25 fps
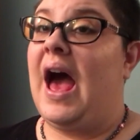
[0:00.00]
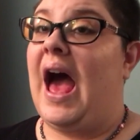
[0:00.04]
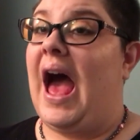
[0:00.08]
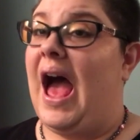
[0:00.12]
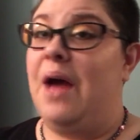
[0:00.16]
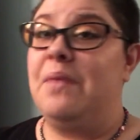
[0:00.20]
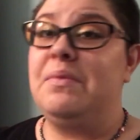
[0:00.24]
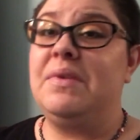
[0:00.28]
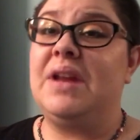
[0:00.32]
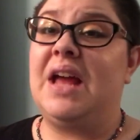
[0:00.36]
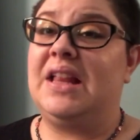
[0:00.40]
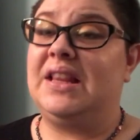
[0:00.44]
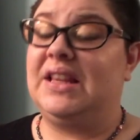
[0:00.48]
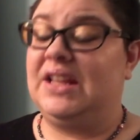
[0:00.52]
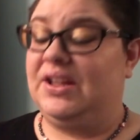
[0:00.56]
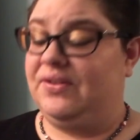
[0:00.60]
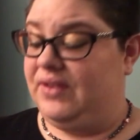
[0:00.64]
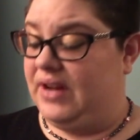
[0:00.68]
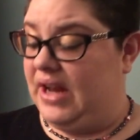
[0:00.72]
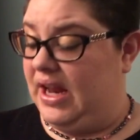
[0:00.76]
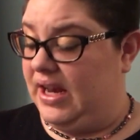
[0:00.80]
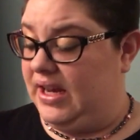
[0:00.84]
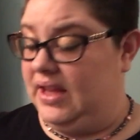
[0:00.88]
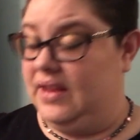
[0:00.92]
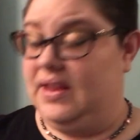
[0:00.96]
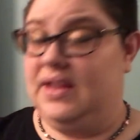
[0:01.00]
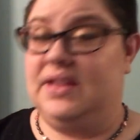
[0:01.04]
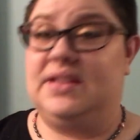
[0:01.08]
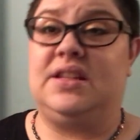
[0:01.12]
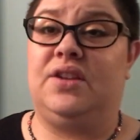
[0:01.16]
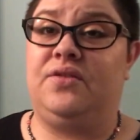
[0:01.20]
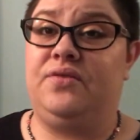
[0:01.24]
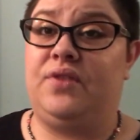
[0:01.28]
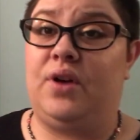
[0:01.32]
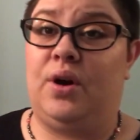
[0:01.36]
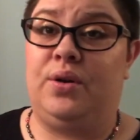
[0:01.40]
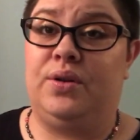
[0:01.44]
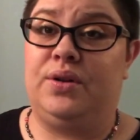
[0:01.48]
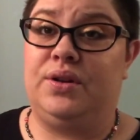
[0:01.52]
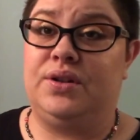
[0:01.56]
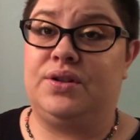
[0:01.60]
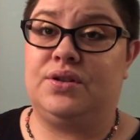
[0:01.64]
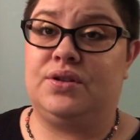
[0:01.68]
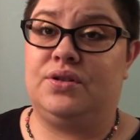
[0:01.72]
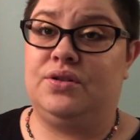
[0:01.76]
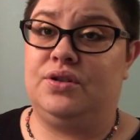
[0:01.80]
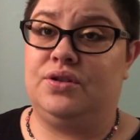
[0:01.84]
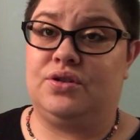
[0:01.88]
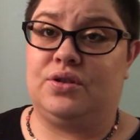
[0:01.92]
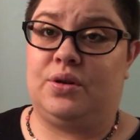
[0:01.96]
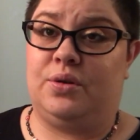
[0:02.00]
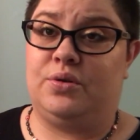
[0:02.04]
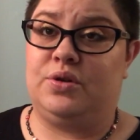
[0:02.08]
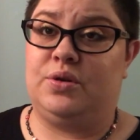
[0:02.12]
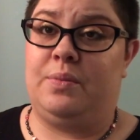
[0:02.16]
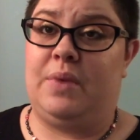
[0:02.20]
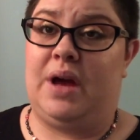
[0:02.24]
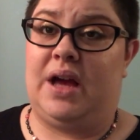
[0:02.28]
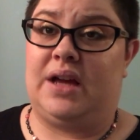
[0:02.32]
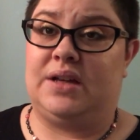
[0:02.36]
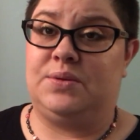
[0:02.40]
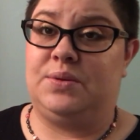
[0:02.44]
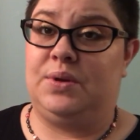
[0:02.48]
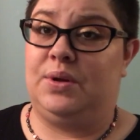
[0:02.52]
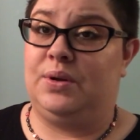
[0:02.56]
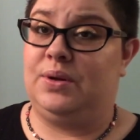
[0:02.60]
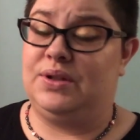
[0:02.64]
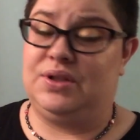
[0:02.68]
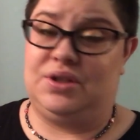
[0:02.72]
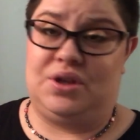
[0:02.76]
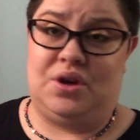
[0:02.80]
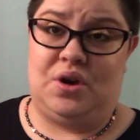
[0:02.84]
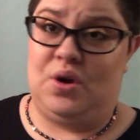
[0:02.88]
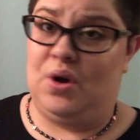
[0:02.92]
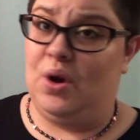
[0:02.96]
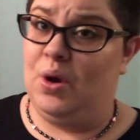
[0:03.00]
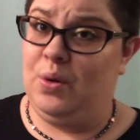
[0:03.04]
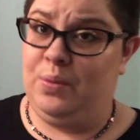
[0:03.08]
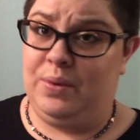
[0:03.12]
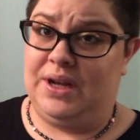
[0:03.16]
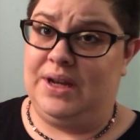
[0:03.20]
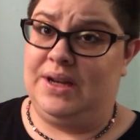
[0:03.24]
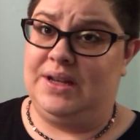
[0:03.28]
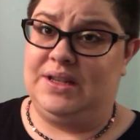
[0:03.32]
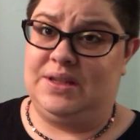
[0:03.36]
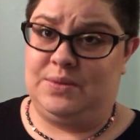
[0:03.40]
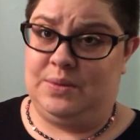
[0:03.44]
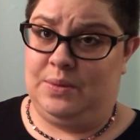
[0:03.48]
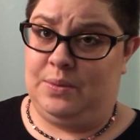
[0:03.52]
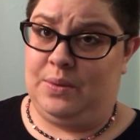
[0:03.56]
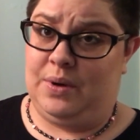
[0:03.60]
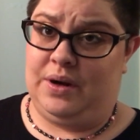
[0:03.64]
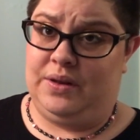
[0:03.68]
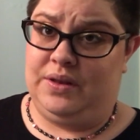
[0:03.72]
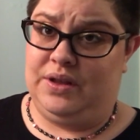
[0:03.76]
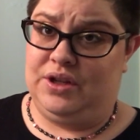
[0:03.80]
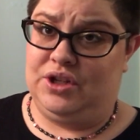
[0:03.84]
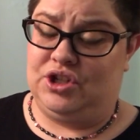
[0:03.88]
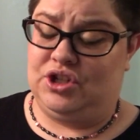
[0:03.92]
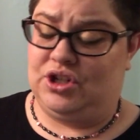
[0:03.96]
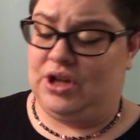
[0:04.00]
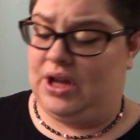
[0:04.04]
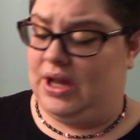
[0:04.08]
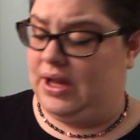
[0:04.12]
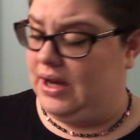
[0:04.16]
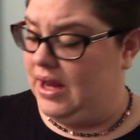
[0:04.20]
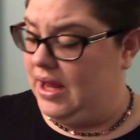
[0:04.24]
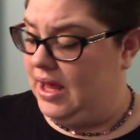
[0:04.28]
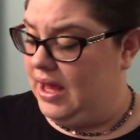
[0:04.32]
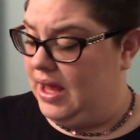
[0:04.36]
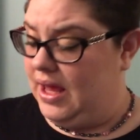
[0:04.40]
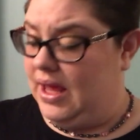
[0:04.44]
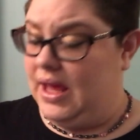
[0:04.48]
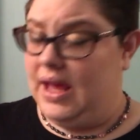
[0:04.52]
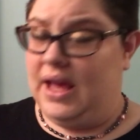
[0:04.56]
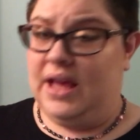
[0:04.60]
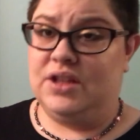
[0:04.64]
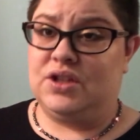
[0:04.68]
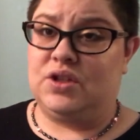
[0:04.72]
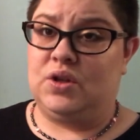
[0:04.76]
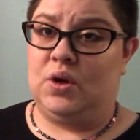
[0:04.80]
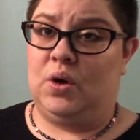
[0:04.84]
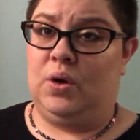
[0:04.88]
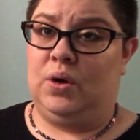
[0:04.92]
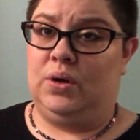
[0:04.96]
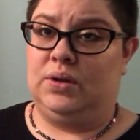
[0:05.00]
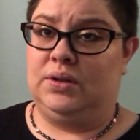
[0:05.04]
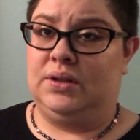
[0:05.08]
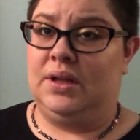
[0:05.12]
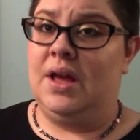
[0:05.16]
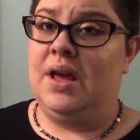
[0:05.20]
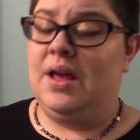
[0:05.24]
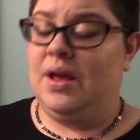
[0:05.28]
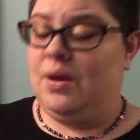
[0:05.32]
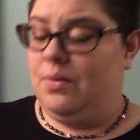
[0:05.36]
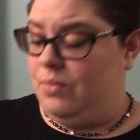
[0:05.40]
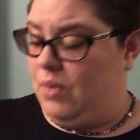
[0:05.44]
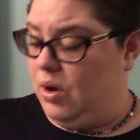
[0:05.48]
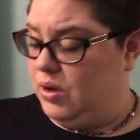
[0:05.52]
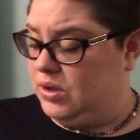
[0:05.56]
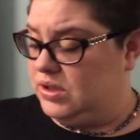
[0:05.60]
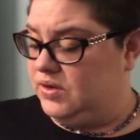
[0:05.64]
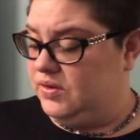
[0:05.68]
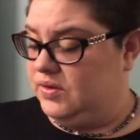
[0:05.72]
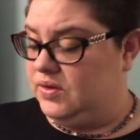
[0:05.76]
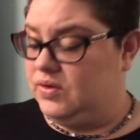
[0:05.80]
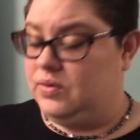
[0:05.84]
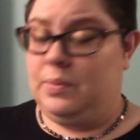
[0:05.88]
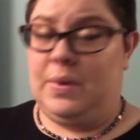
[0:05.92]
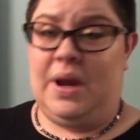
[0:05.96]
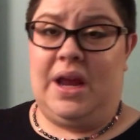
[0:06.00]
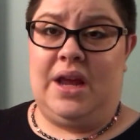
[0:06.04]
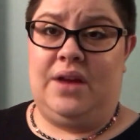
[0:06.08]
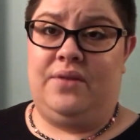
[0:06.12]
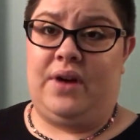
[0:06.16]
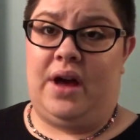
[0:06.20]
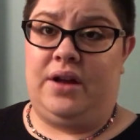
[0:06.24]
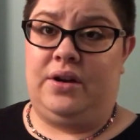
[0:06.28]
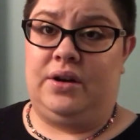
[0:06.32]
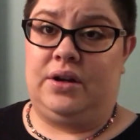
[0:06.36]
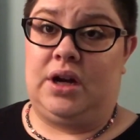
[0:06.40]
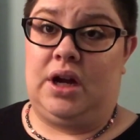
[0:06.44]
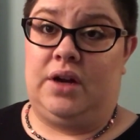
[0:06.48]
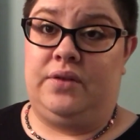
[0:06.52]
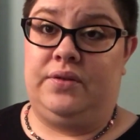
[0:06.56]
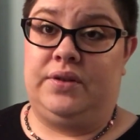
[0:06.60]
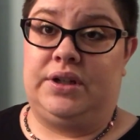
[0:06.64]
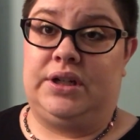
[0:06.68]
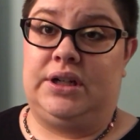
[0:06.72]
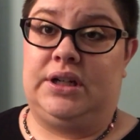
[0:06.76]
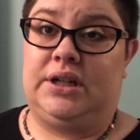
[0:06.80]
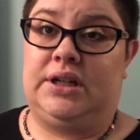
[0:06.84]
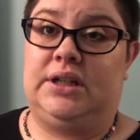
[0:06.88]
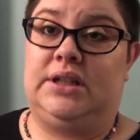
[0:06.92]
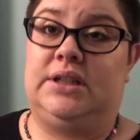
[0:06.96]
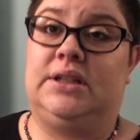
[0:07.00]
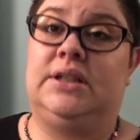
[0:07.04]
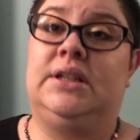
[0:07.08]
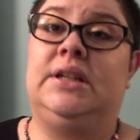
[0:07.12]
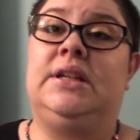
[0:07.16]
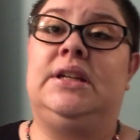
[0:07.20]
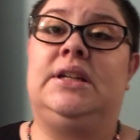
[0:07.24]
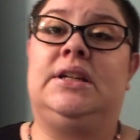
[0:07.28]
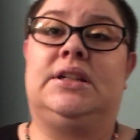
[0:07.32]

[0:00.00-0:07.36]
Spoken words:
I'm not leaving any of this info in the description box below because nobody needs to be wearing this shit. It's old. Most of it's from Avon or CoverGirl.